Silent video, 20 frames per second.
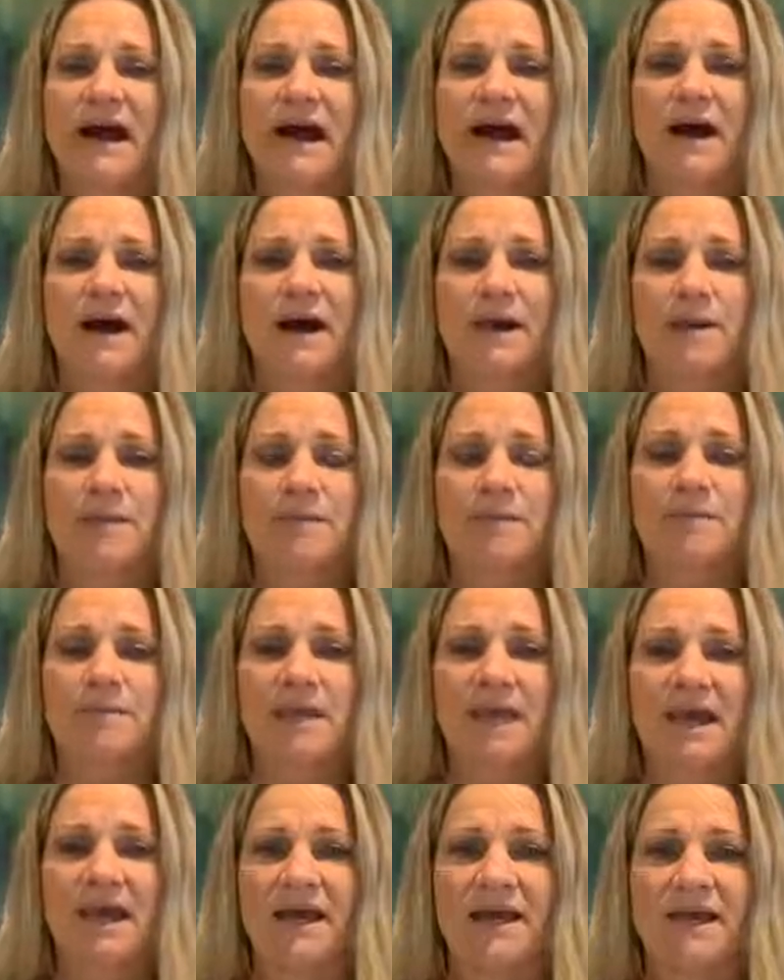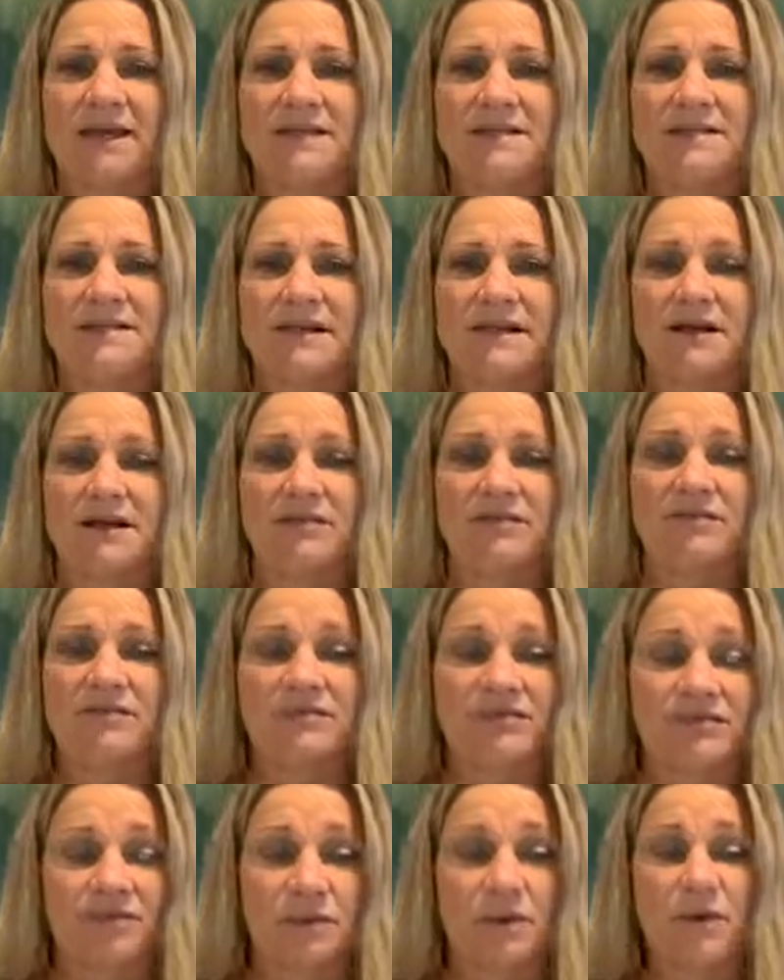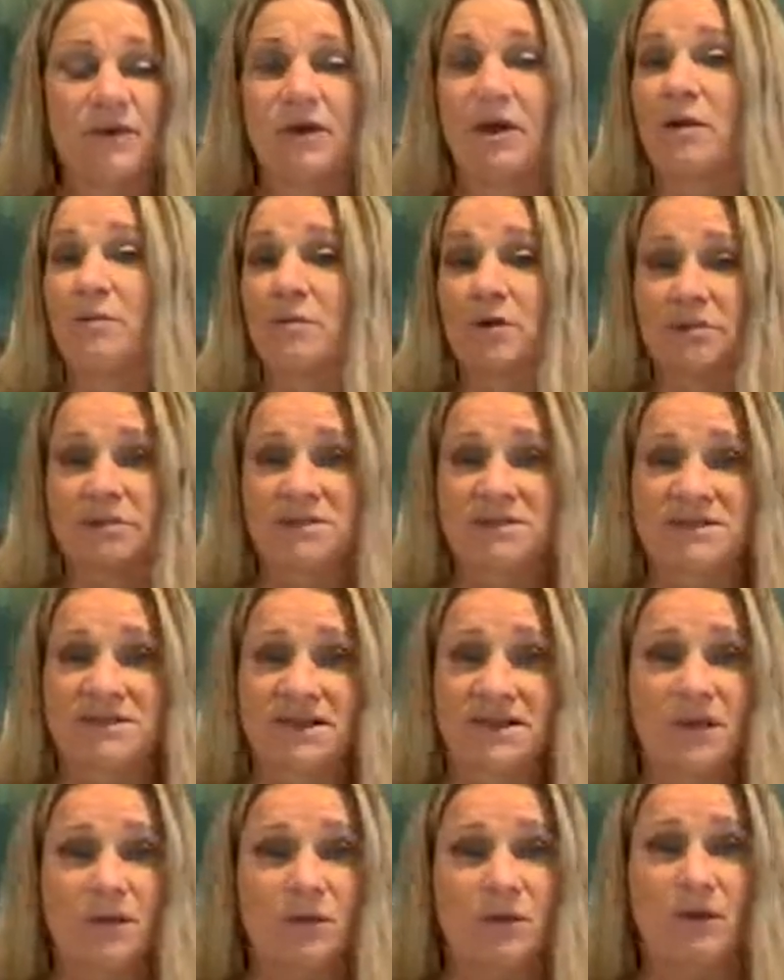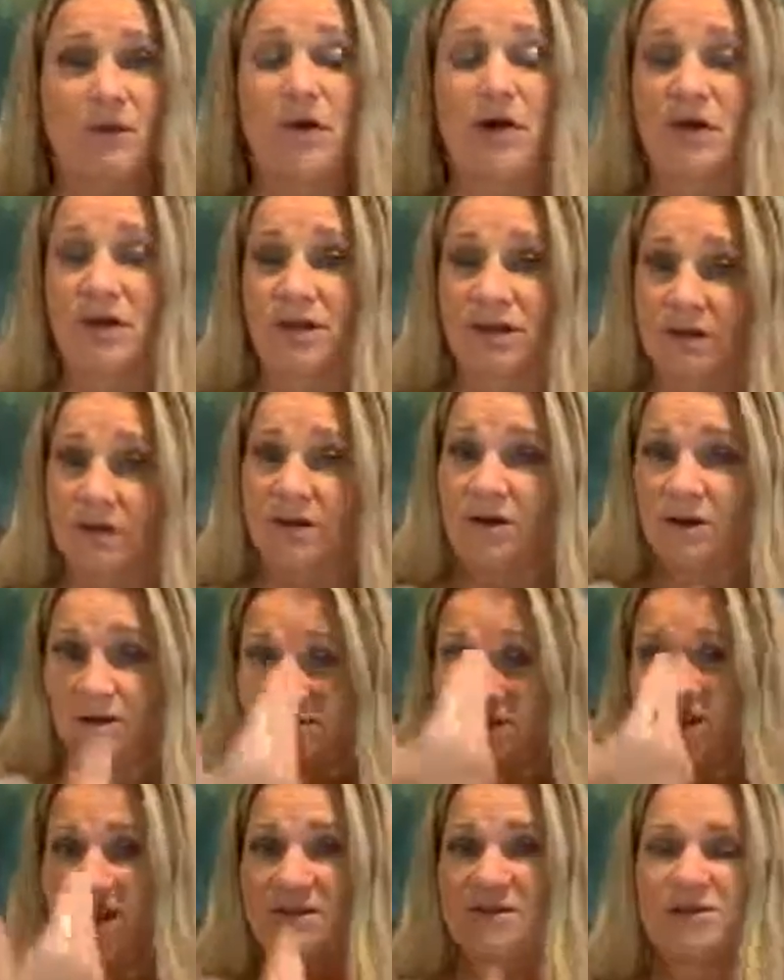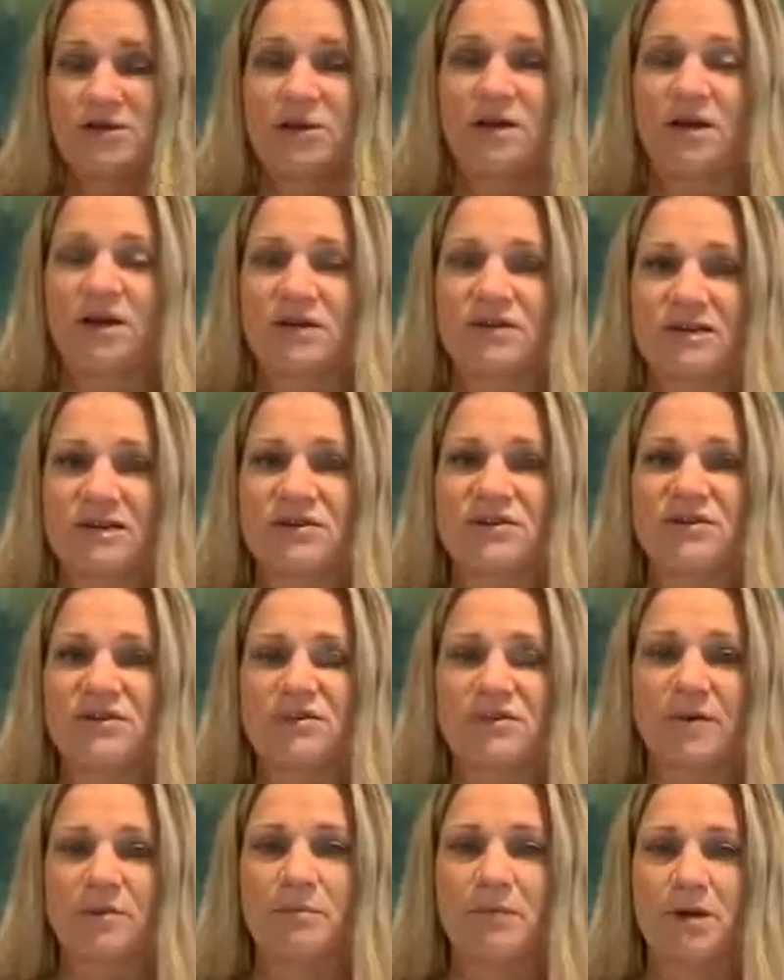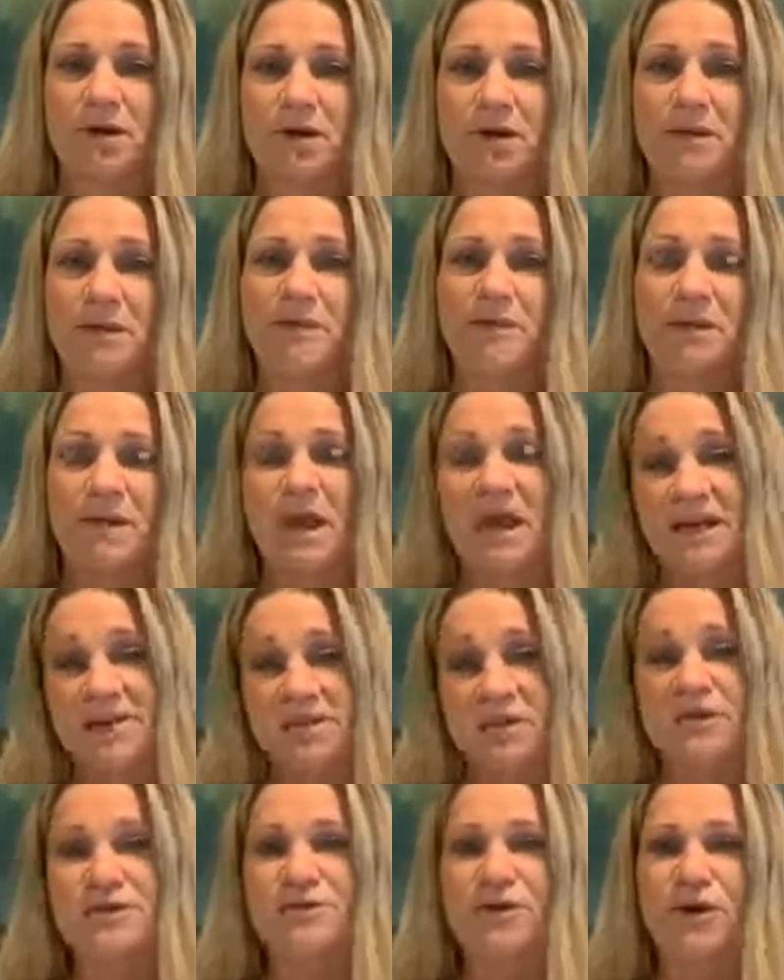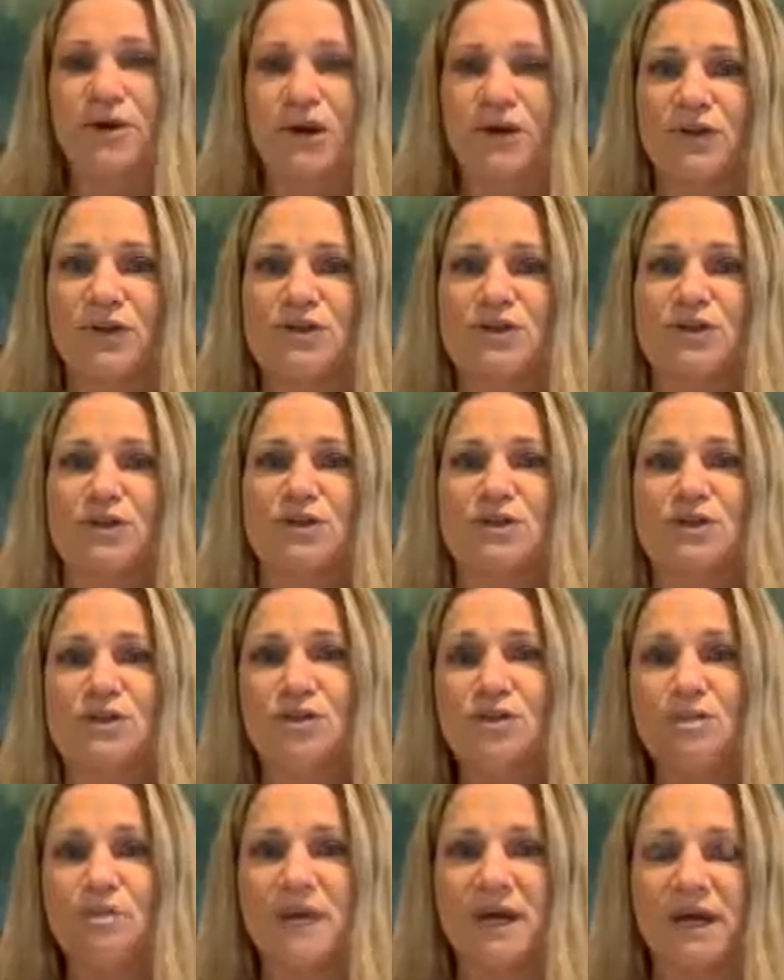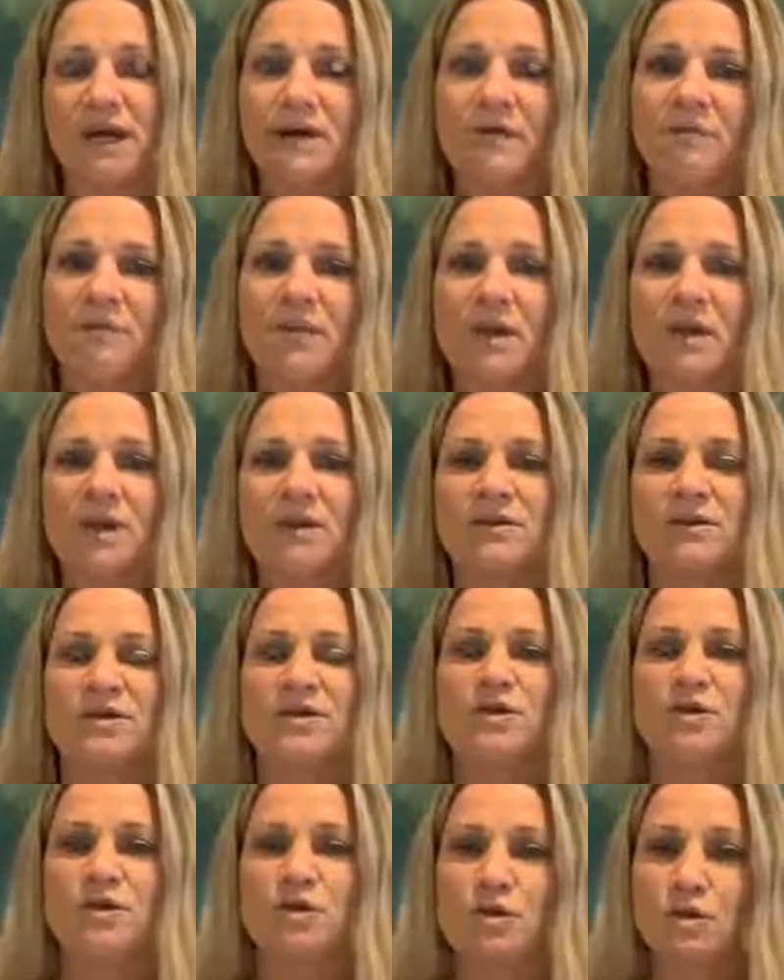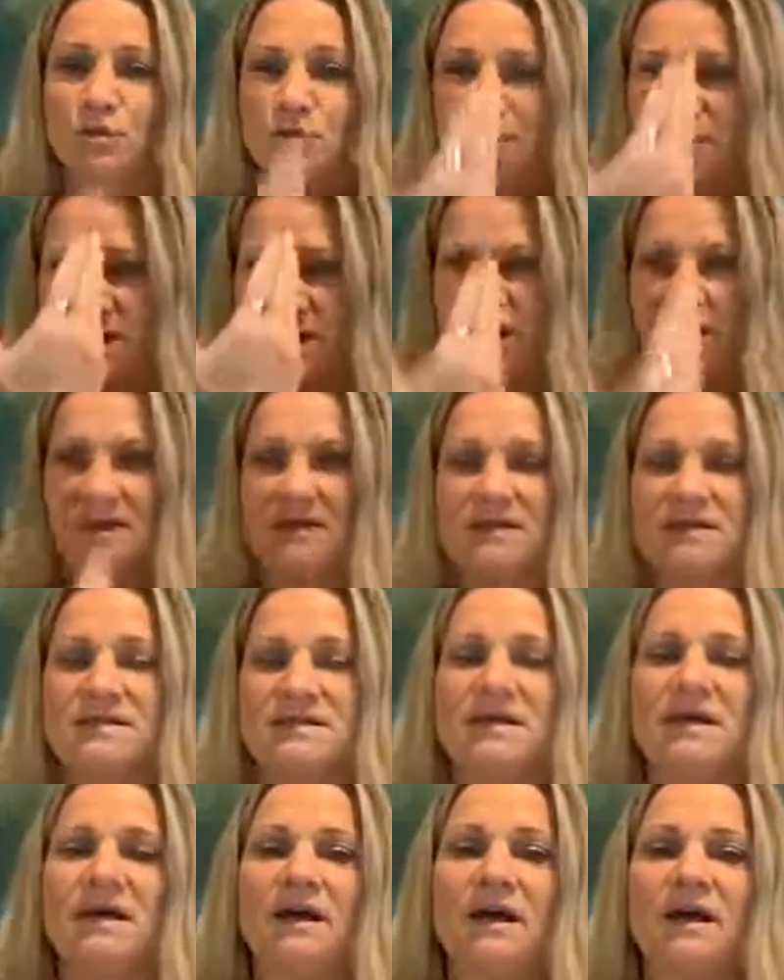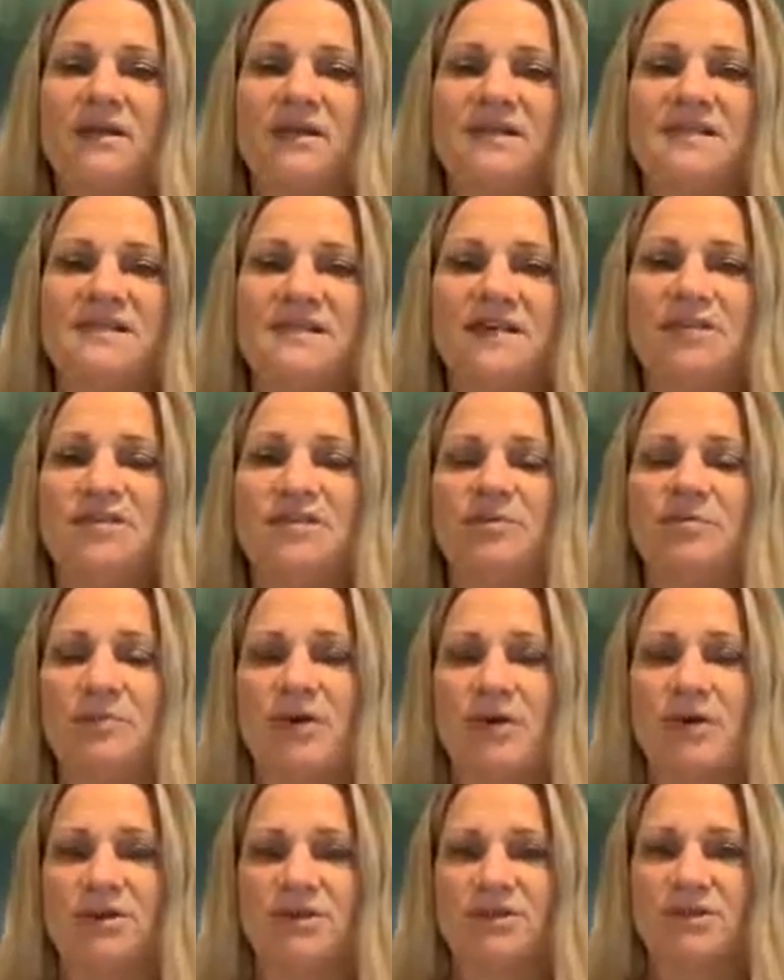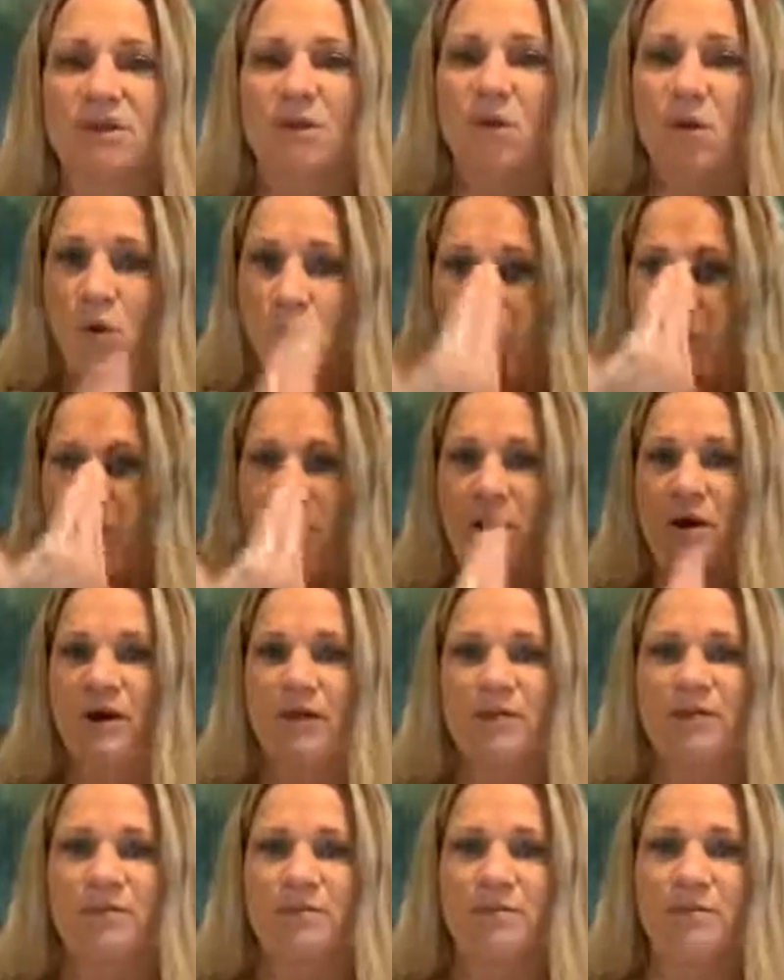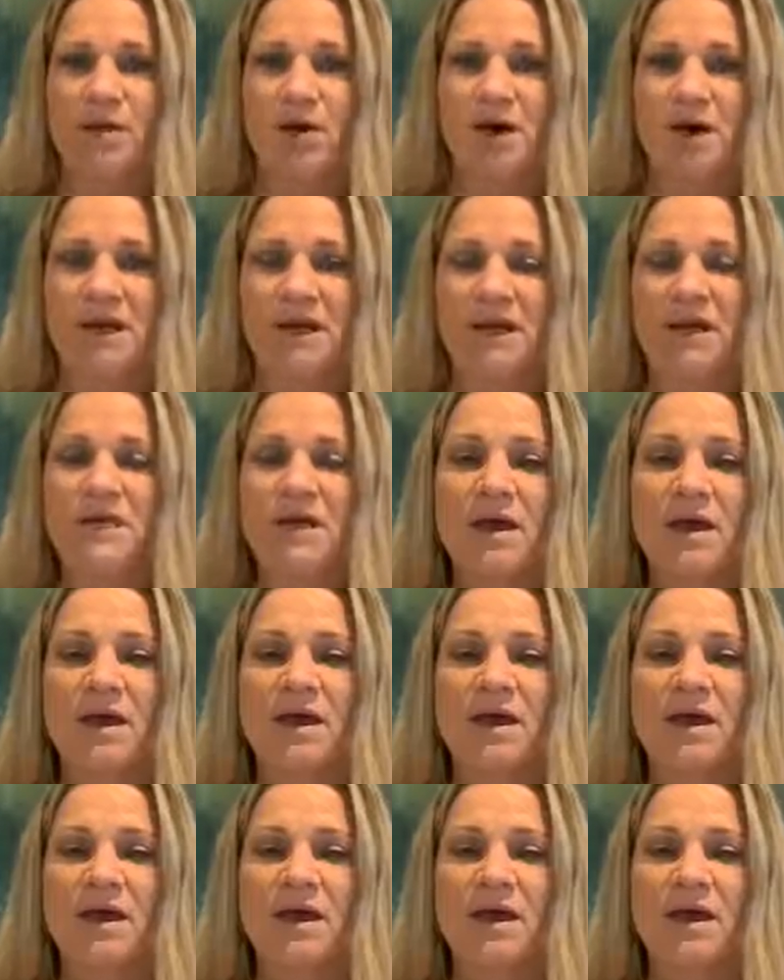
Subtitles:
For what our purpose today, we'll call it our center of our body. And it's also called the Sushumna. The Sushumna is the center part, the core part of the body.